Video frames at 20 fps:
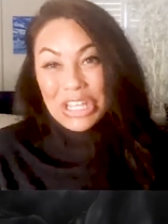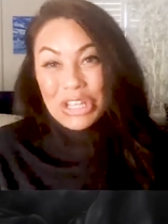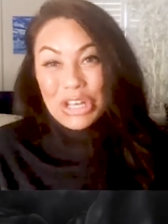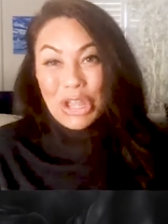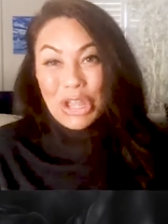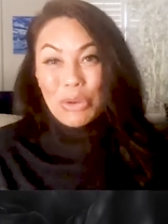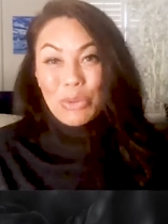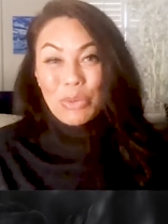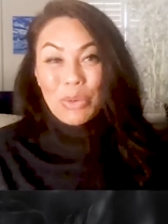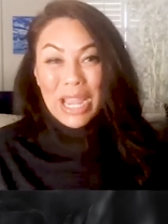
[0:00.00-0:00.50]
you
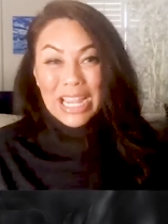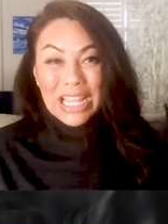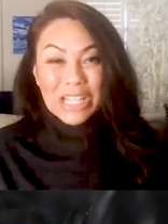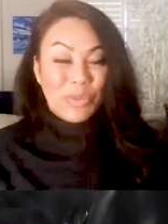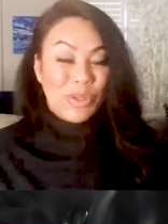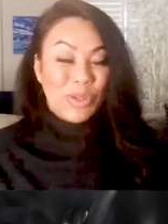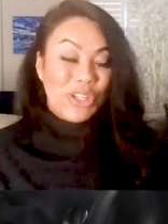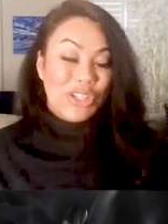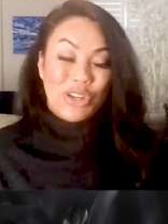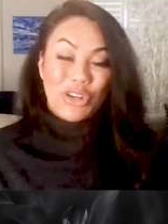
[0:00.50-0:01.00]
know i
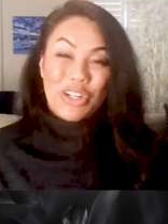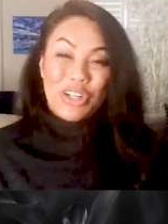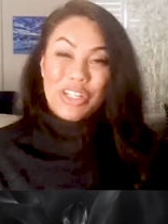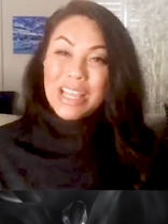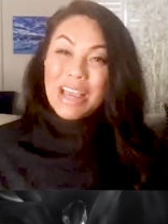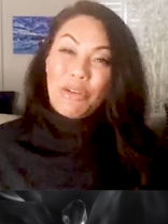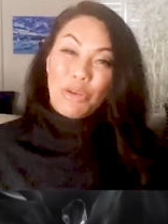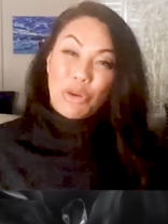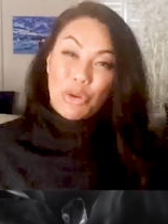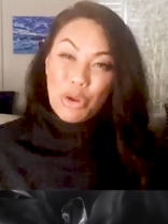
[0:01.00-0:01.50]
guess we just started
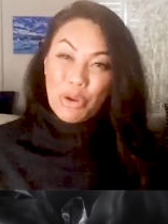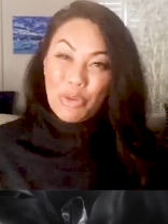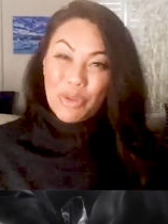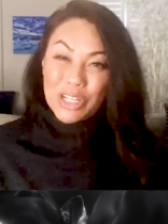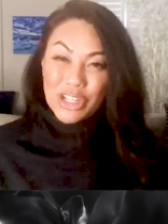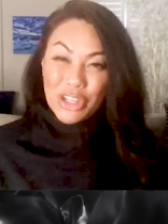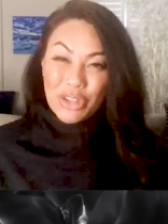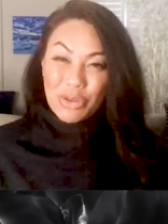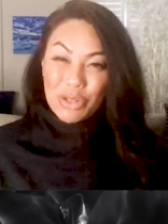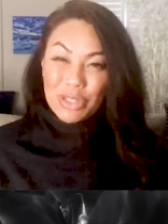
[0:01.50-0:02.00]
to outgrow
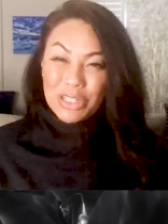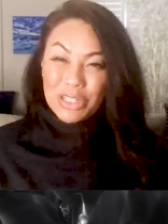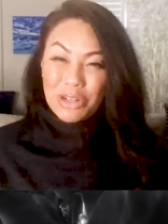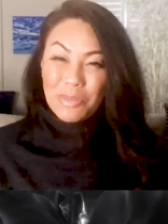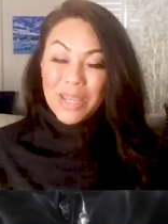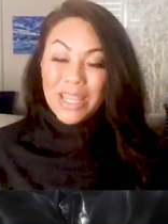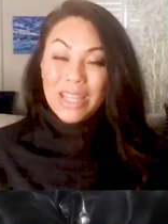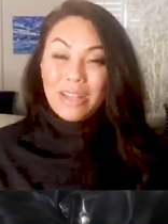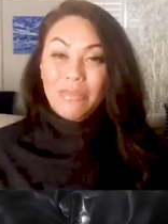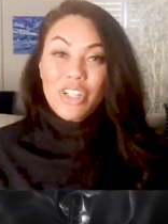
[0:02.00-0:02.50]
each other a little
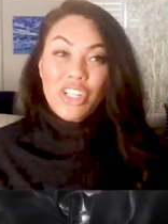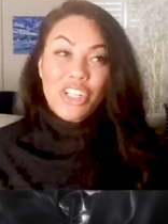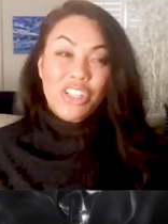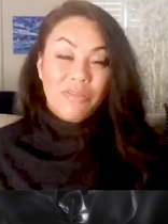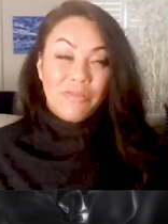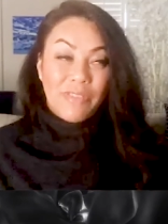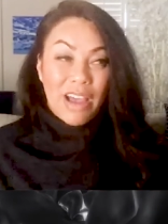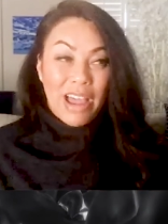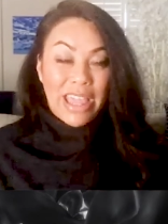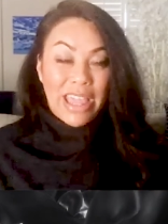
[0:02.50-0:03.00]
bit which
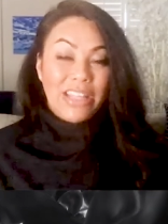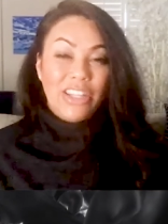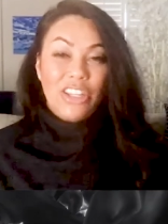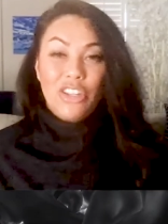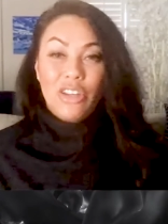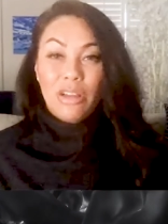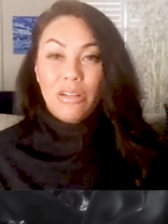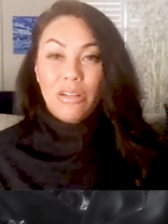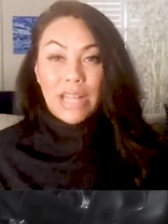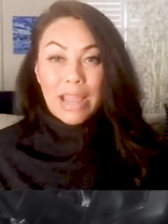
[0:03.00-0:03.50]
is fine
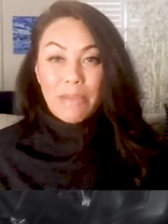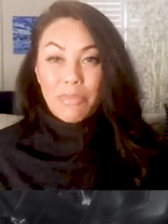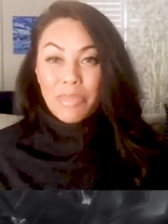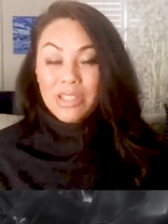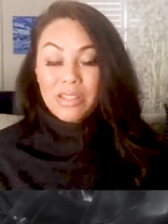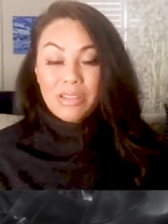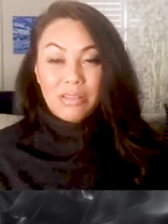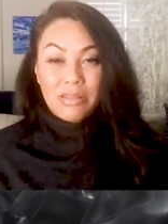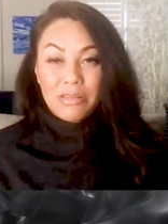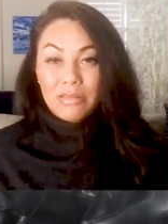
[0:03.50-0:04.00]
you know it
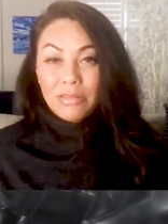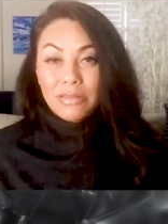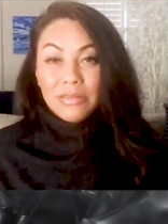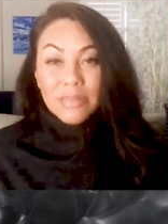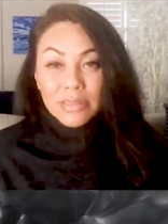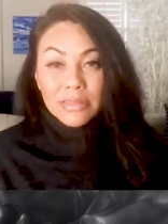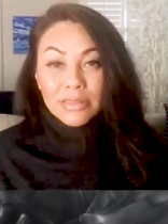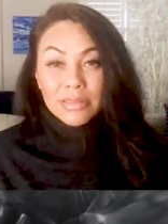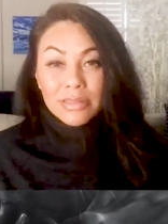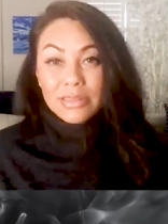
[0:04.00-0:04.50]
happens to
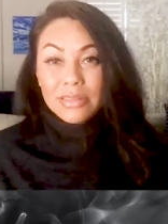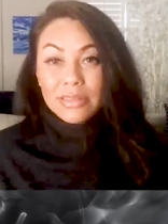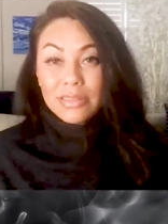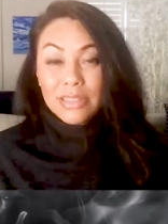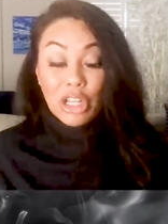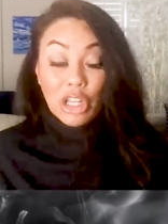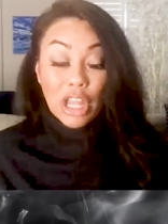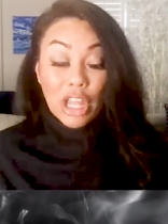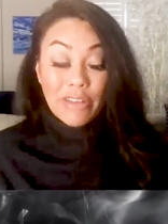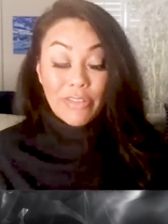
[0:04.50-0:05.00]

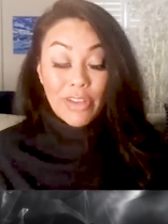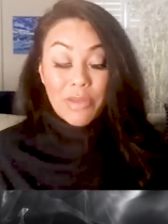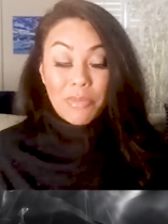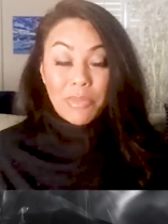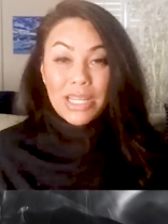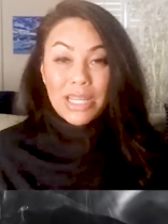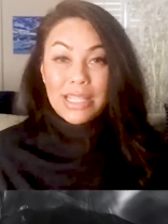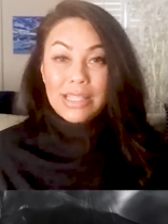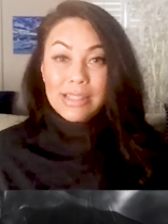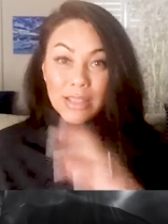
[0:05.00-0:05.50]
a lot of
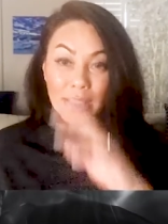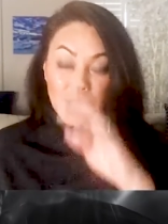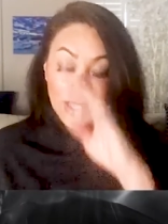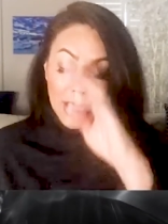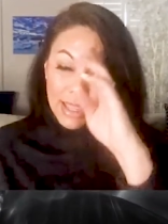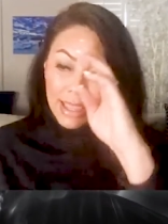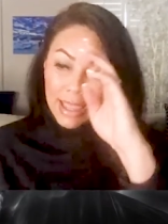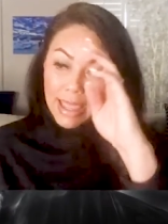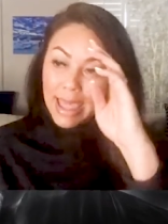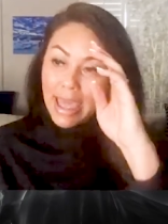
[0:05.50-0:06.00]
companies
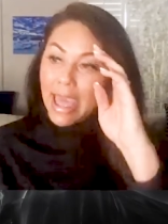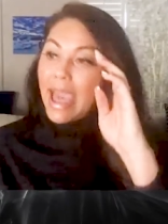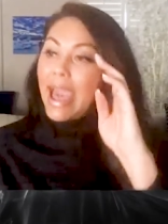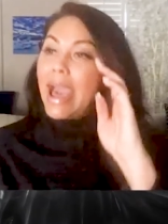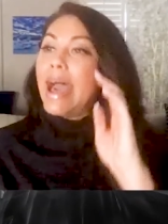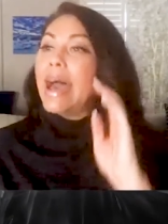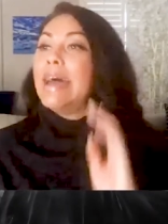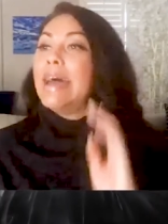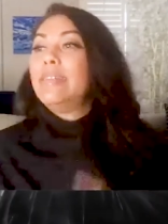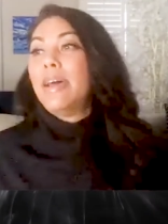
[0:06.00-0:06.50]

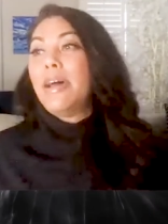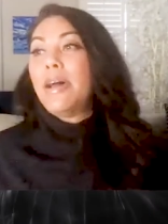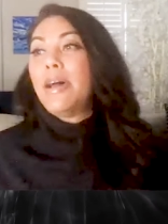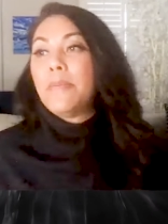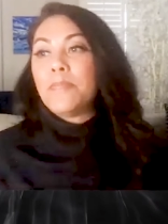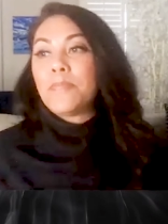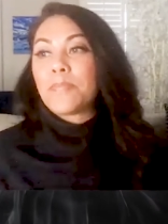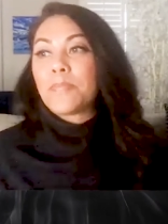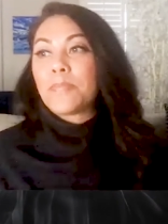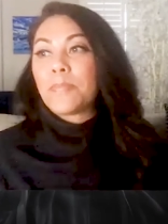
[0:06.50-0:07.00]
and
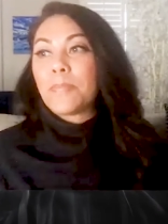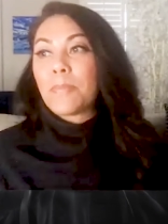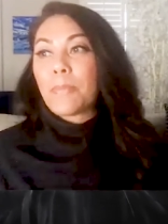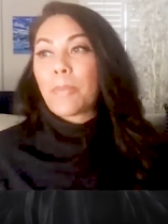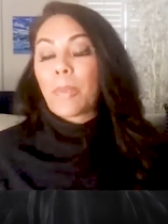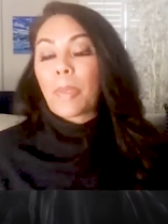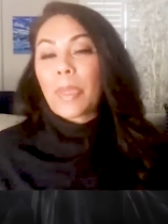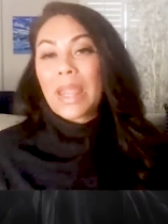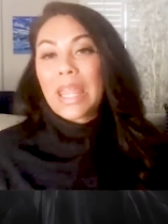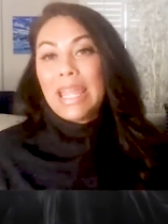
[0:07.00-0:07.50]
um,
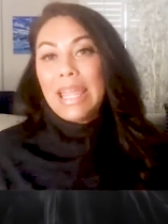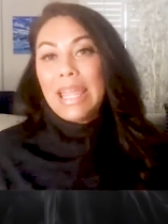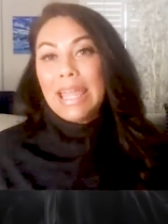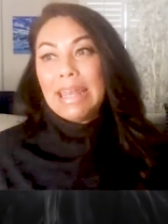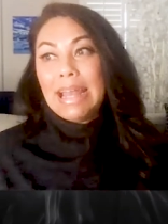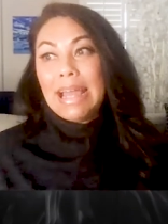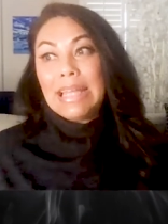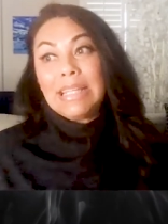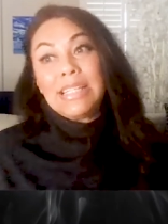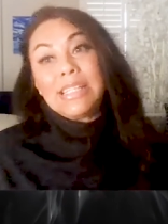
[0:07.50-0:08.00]

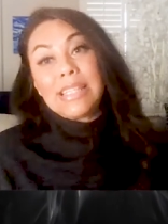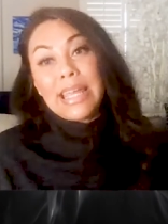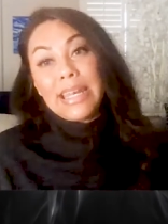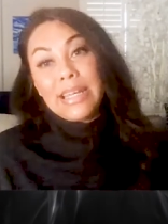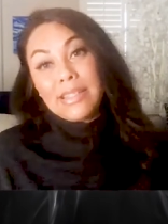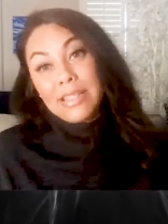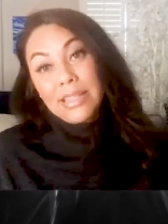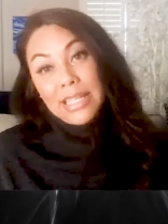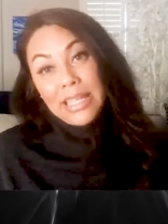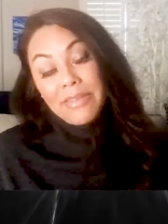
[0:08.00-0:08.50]
and i had
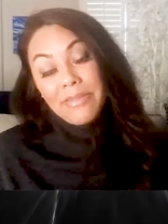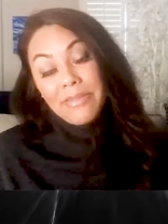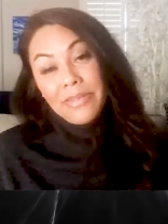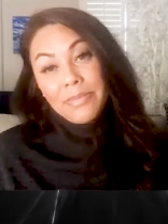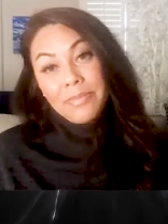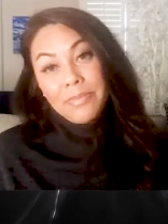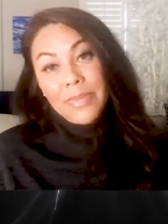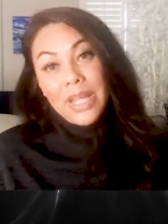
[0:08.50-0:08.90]
decided to leave